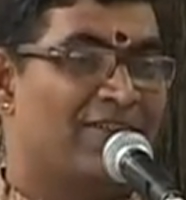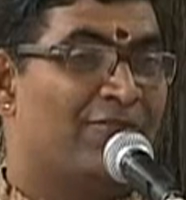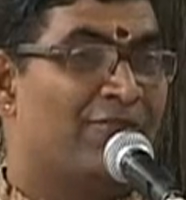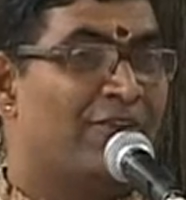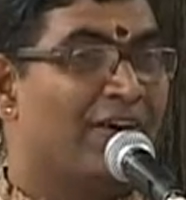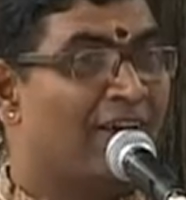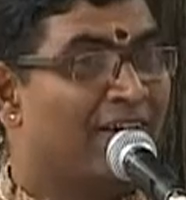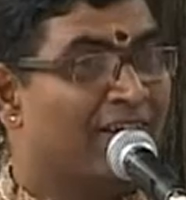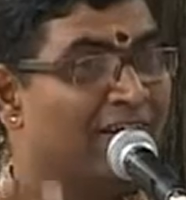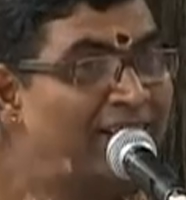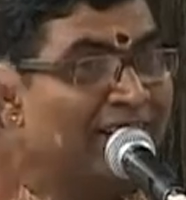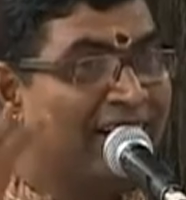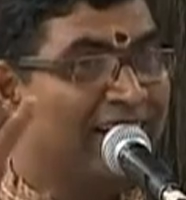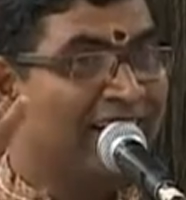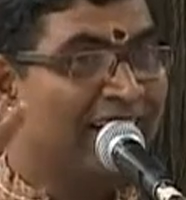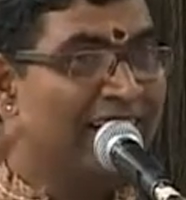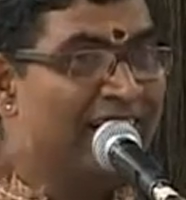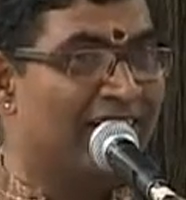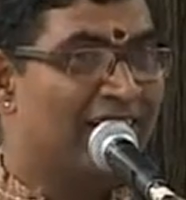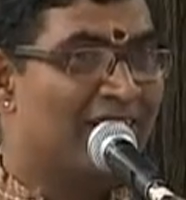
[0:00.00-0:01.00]
for
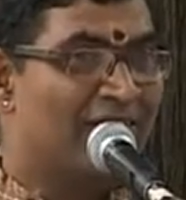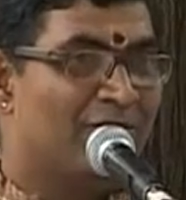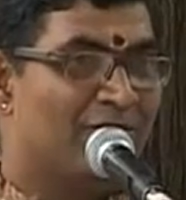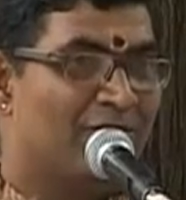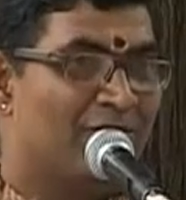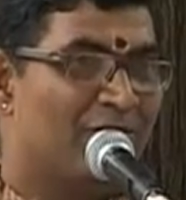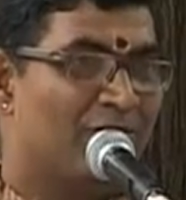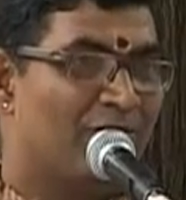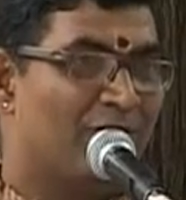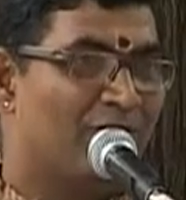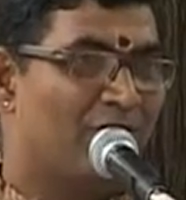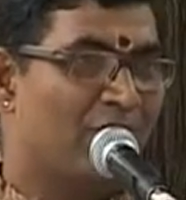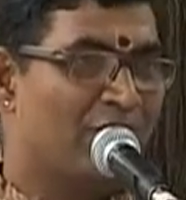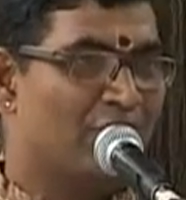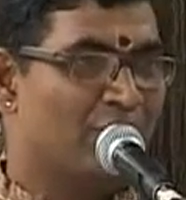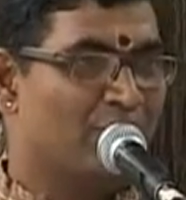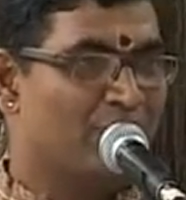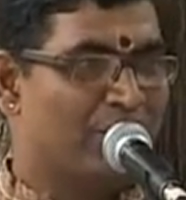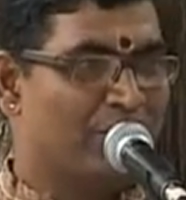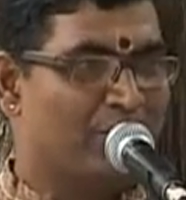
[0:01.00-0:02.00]
D,
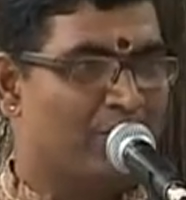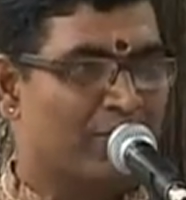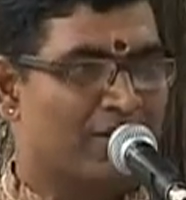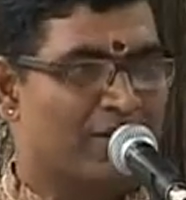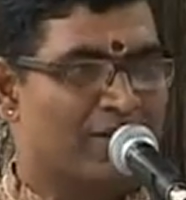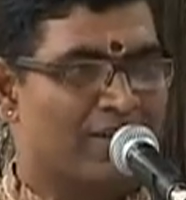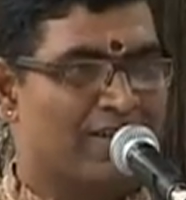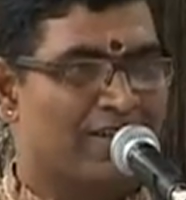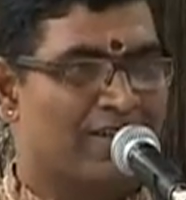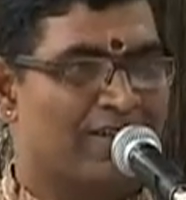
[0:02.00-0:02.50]
what you will put?